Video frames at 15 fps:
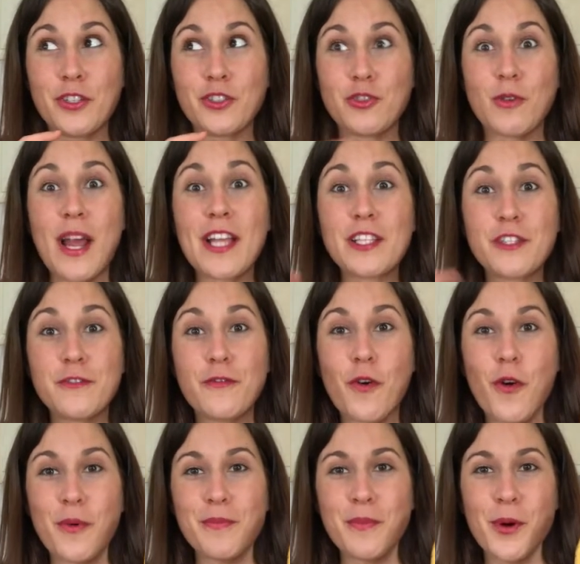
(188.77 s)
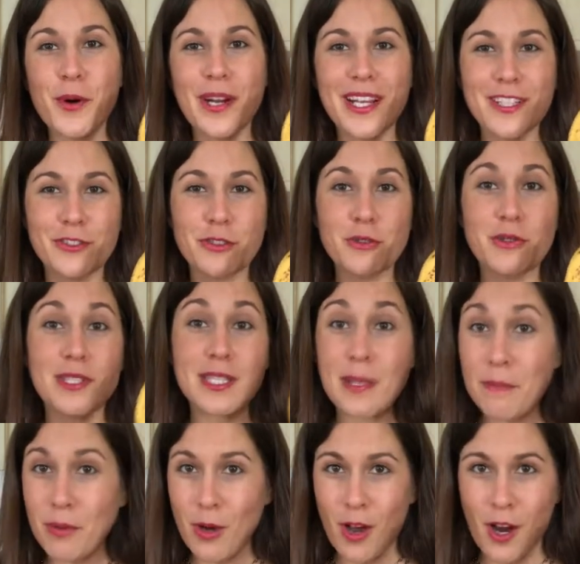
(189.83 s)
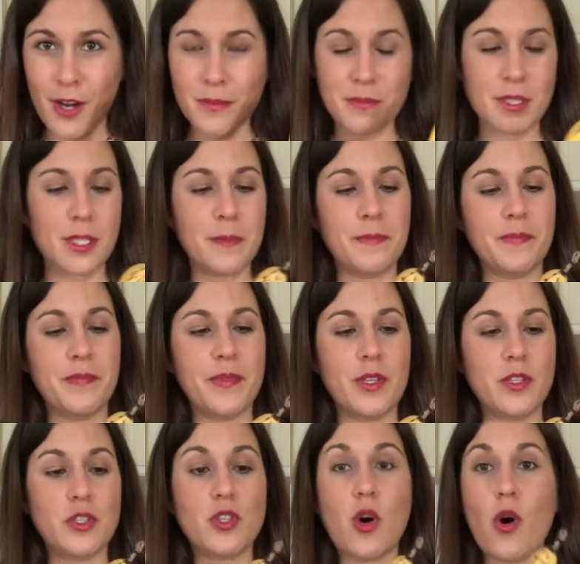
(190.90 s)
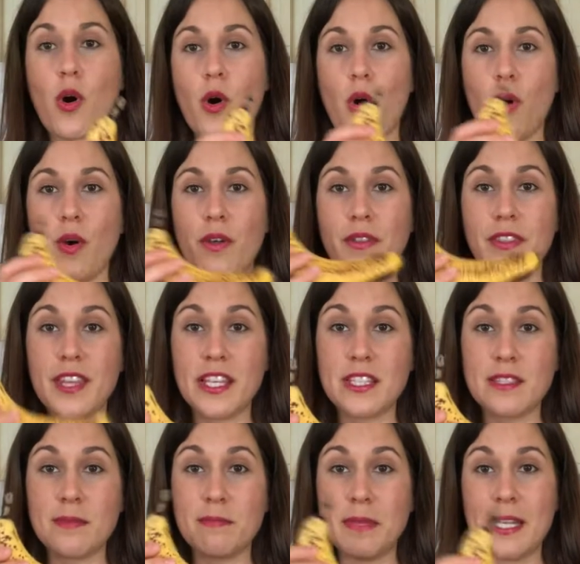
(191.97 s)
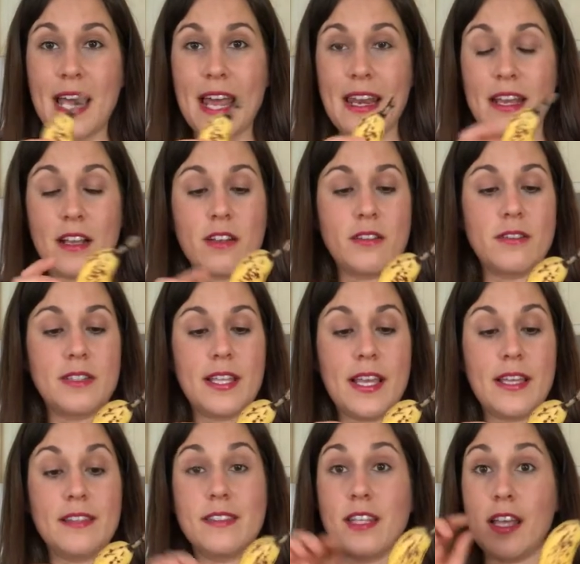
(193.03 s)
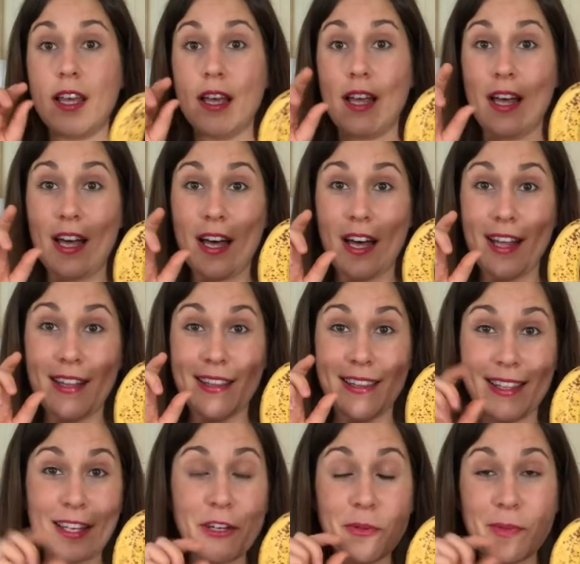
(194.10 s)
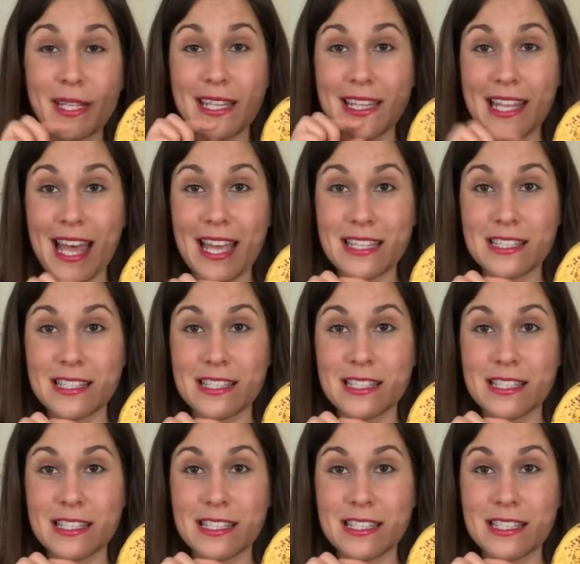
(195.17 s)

transform more into simple carbs. So this banana contains a little bit less,